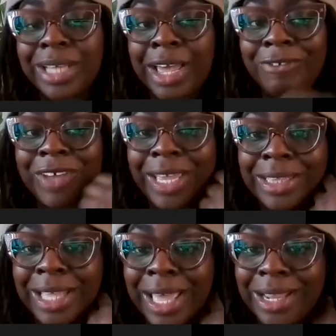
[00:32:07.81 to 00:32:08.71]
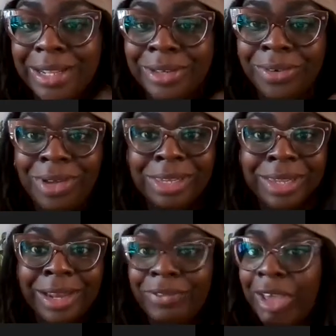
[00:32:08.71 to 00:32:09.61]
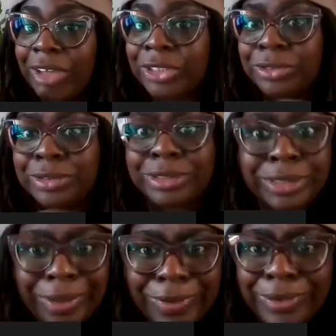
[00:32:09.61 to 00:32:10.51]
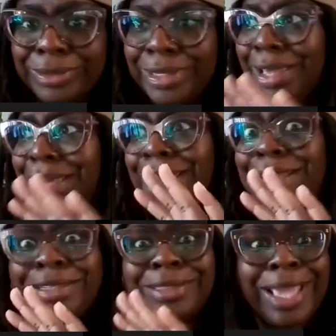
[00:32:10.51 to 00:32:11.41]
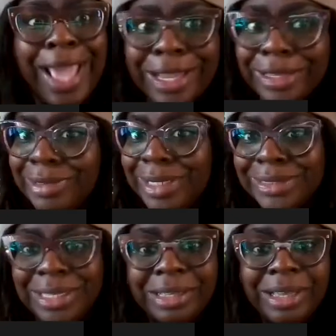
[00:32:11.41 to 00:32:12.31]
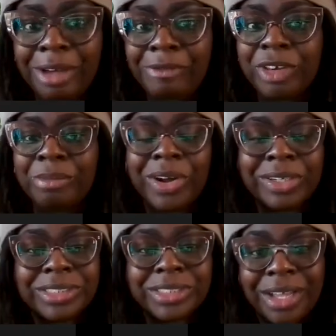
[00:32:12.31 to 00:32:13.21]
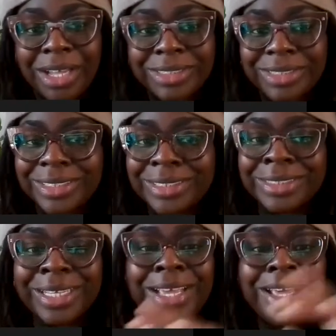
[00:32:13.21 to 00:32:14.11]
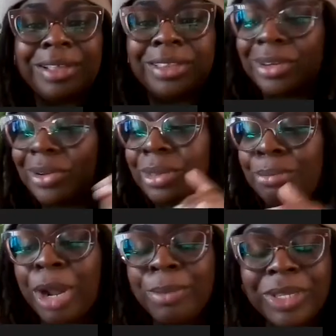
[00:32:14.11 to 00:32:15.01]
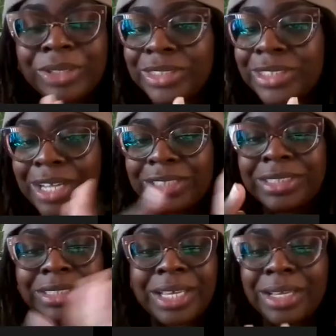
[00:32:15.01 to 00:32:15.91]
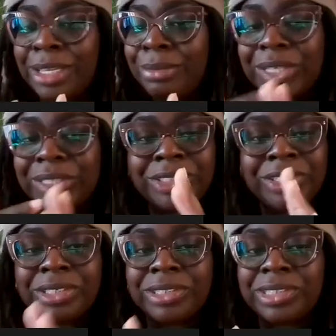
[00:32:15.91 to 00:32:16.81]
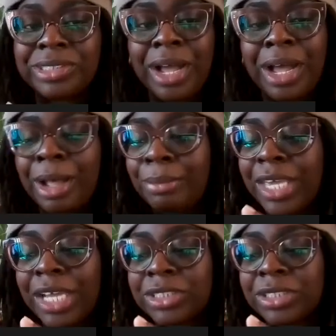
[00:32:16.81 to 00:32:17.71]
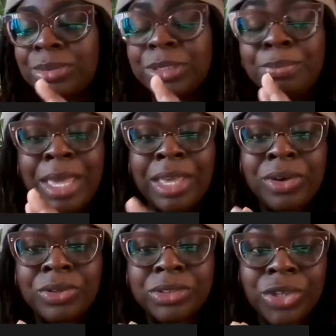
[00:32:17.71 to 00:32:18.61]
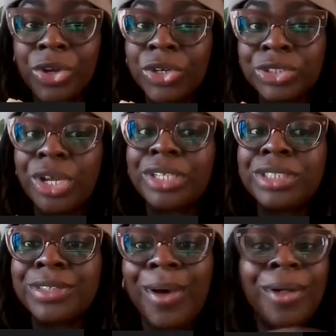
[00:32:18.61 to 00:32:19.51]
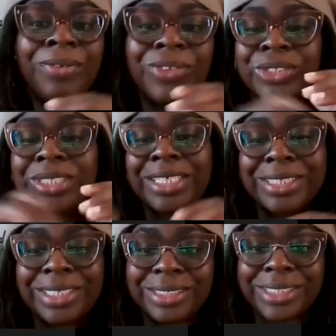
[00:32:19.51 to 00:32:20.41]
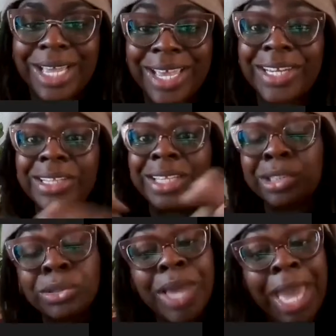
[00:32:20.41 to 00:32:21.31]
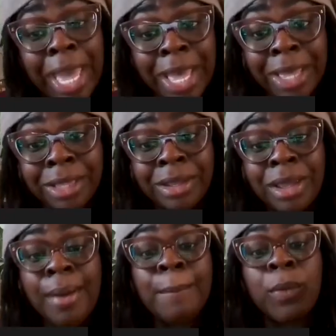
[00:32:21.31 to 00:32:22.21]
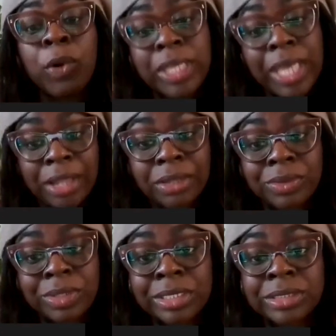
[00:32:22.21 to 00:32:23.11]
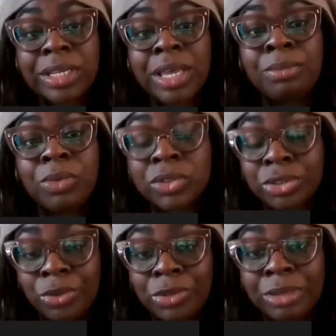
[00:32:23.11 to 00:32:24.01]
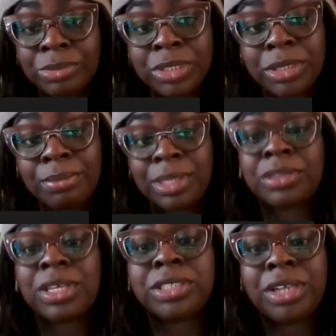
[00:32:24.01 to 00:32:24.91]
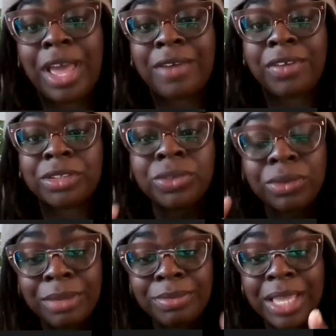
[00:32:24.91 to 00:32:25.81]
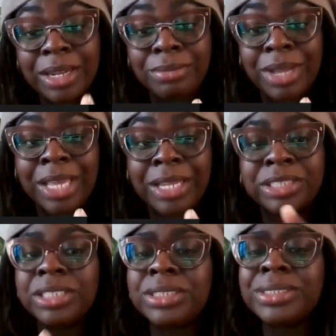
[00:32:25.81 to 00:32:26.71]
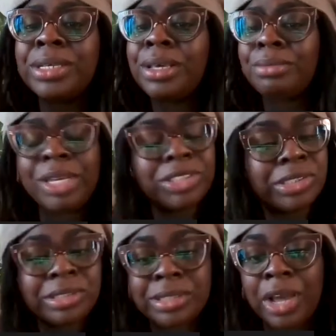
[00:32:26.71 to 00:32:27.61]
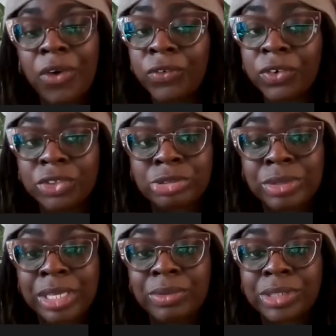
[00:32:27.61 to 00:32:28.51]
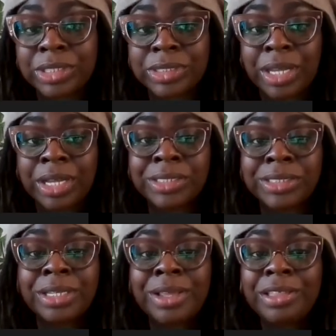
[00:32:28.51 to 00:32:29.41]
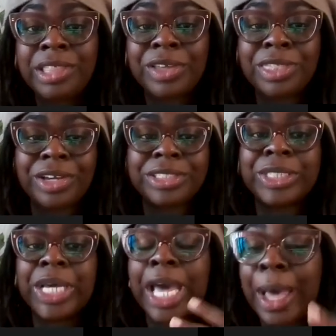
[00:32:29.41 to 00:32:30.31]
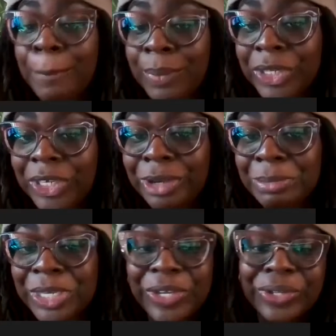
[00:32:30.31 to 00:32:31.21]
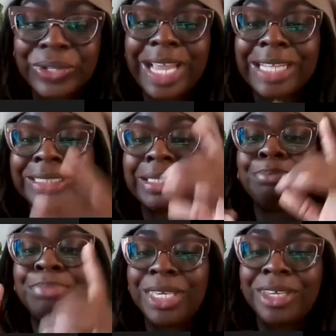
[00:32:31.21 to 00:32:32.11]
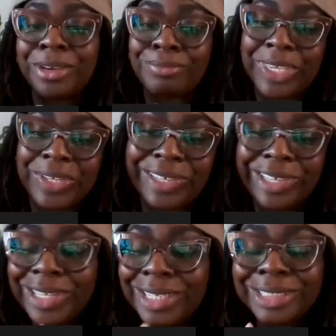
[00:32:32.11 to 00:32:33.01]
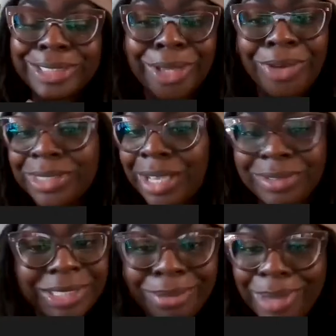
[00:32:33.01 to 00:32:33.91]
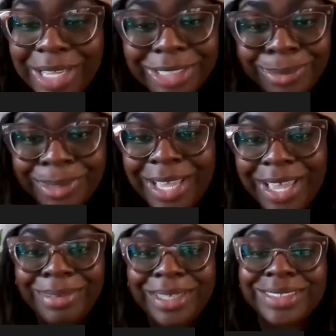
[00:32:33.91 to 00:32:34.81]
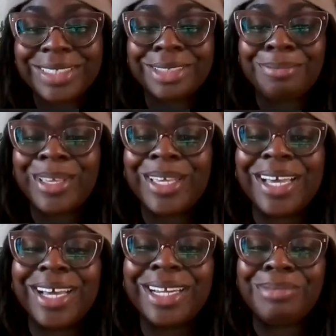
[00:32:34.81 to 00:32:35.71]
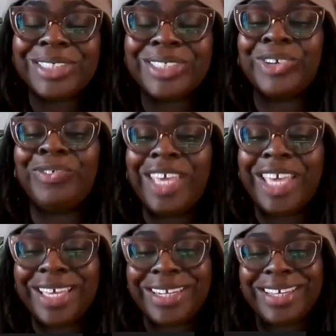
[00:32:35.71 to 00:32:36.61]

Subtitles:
I find that, a lot of extra salt and calories can come from our sauces. The barbecue sauces, honey mustards, ketchups, mayos, tartar sauces, all of those things on the side, they do add more calories and more sodium to the meal that you're having. So keep that in mind and just make sure you're not overdoing it with the sauce. They're there to accompany your meal, not to be your meal. So I always have to tell my husband that because he's a big honey mustard fan.